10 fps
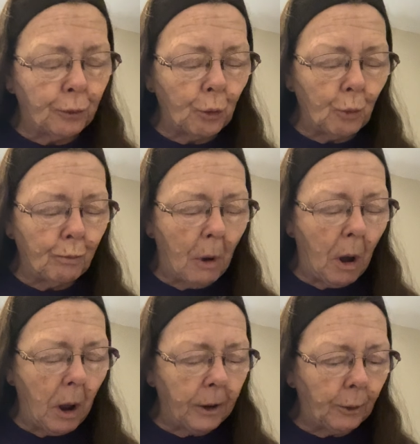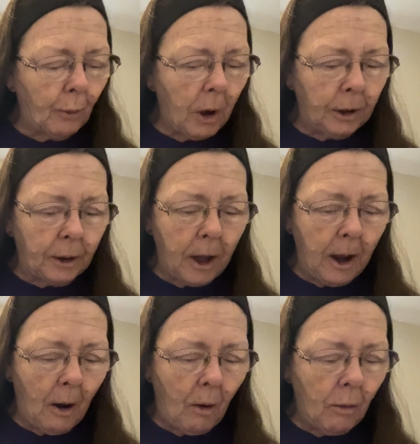to bind right
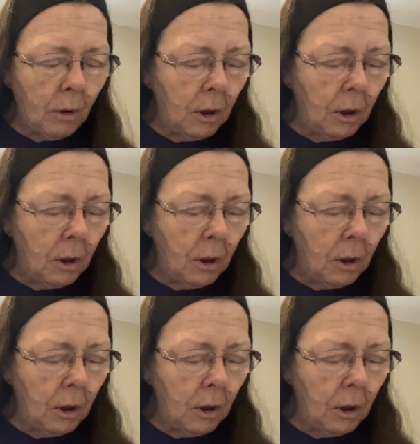now,